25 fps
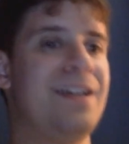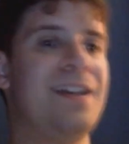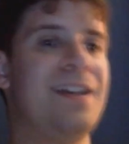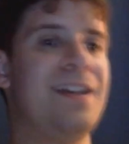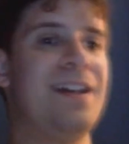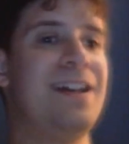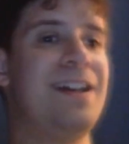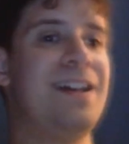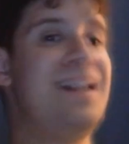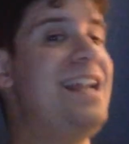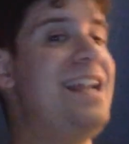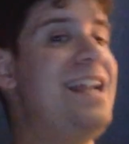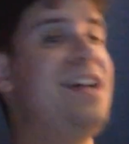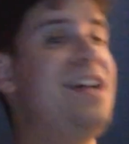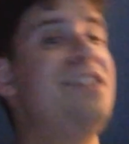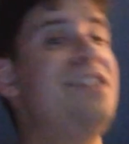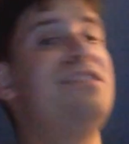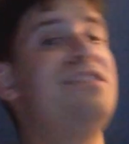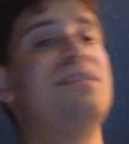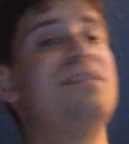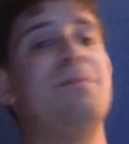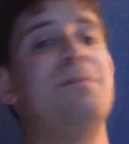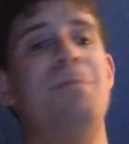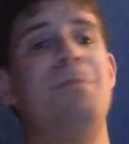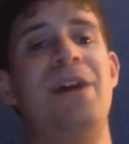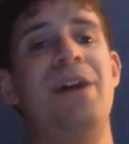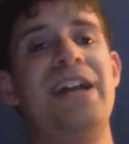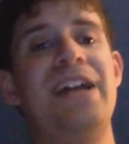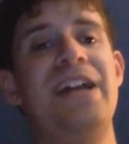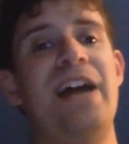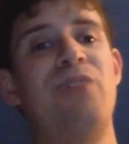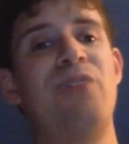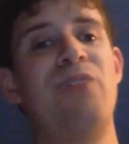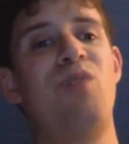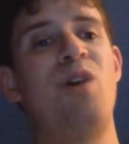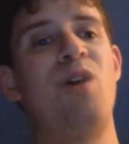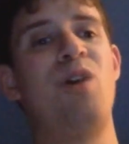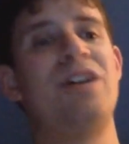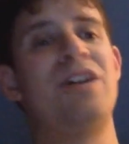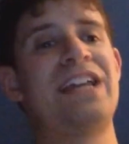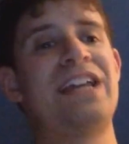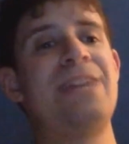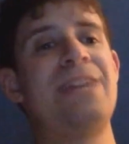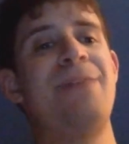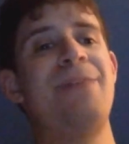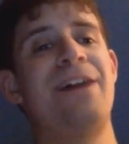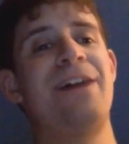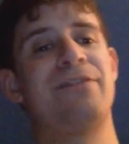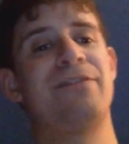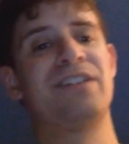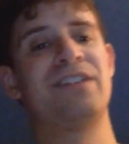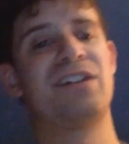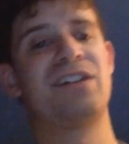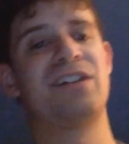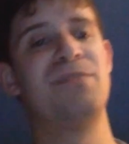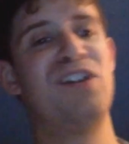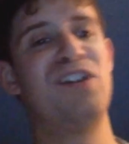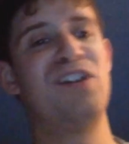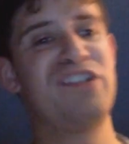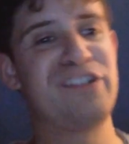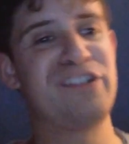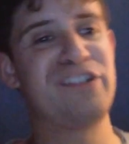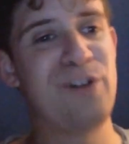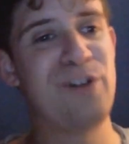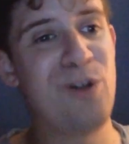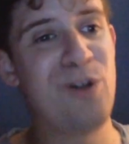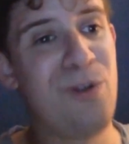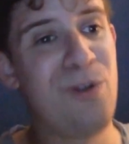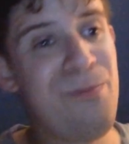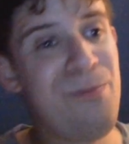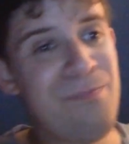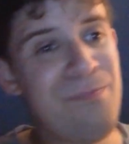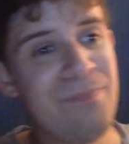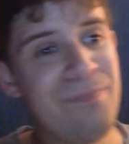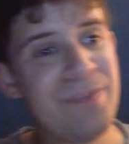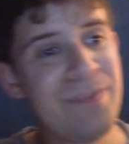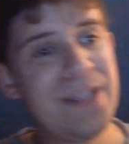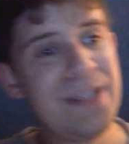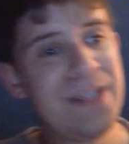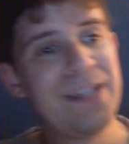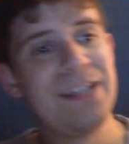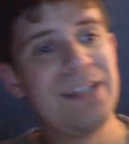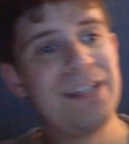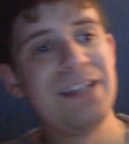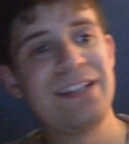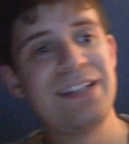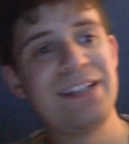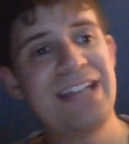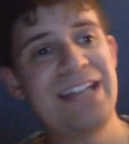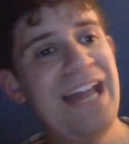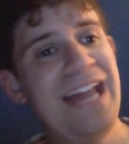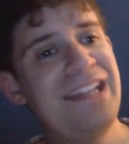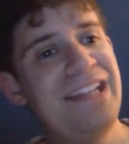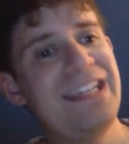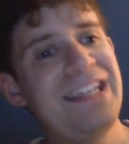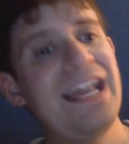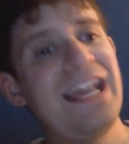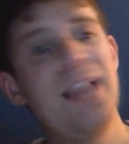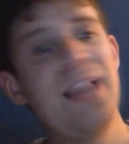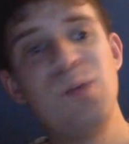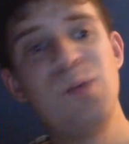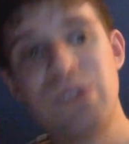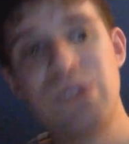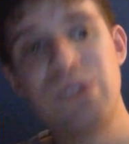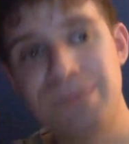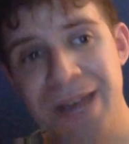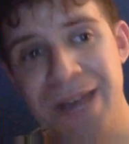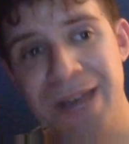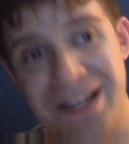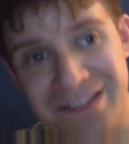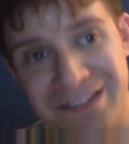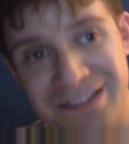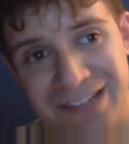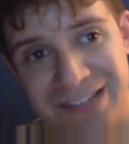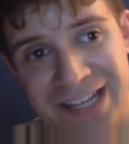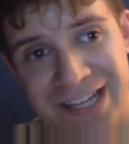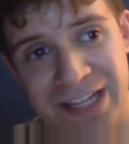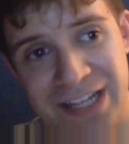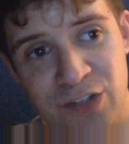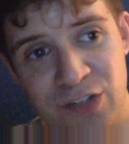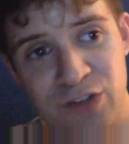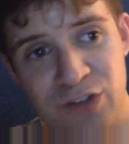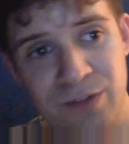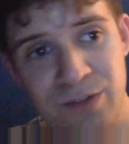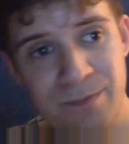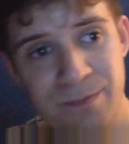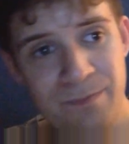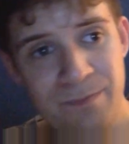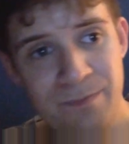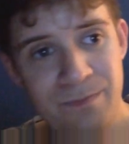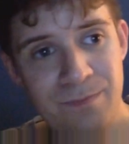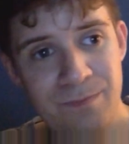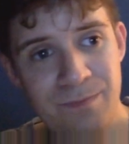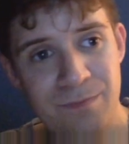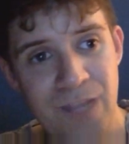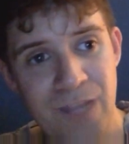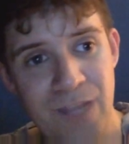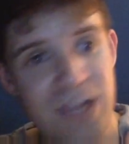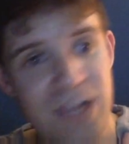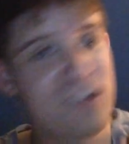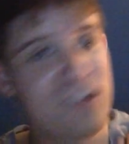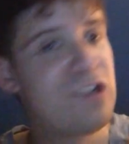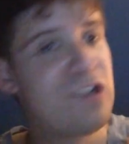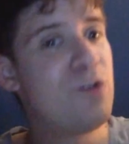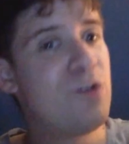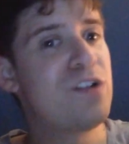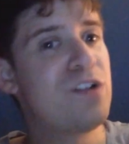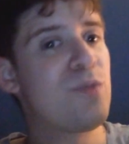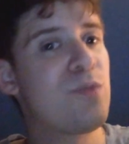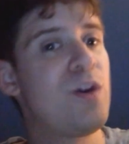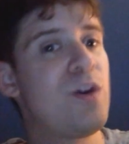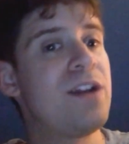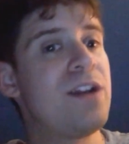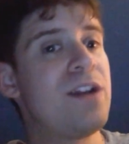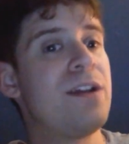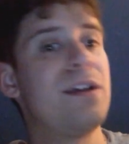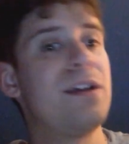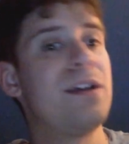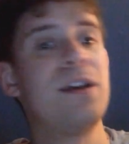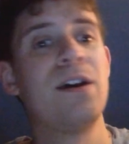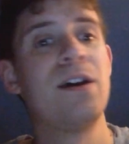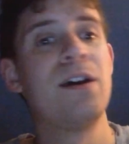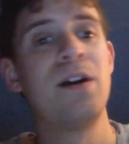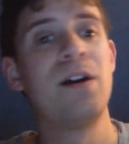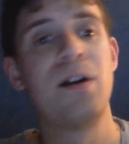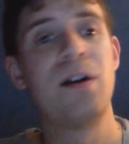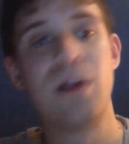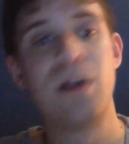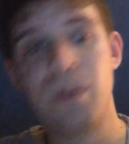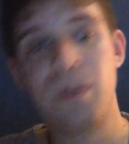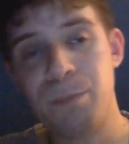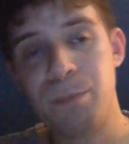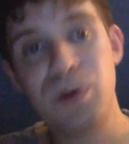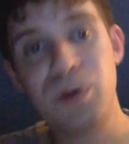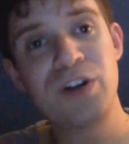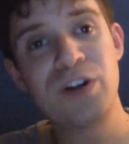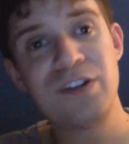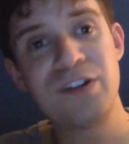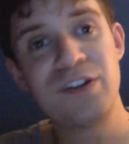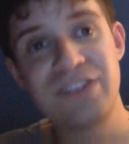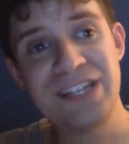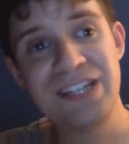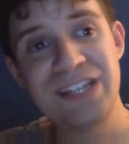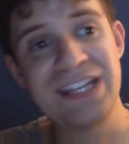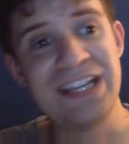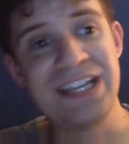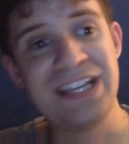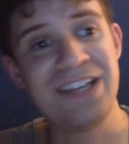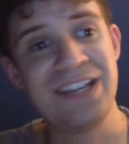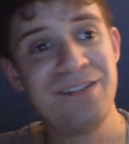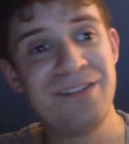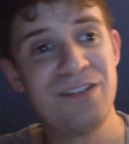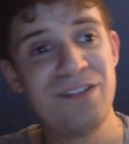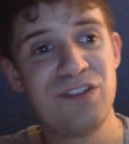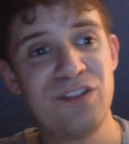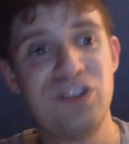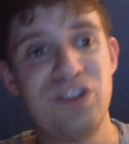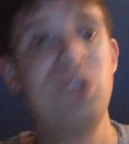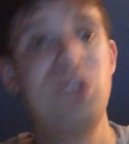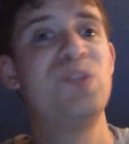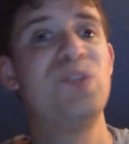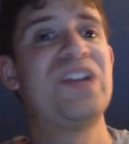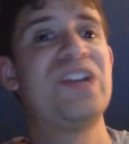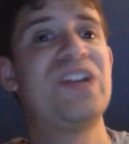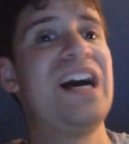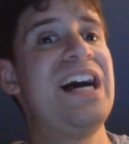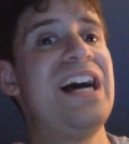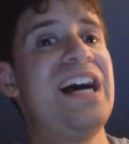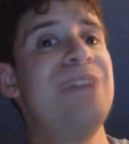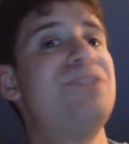And then as Monday Night Raw came back from the commercial, Cathy Kelly was backstage. She was with Booker T, two-time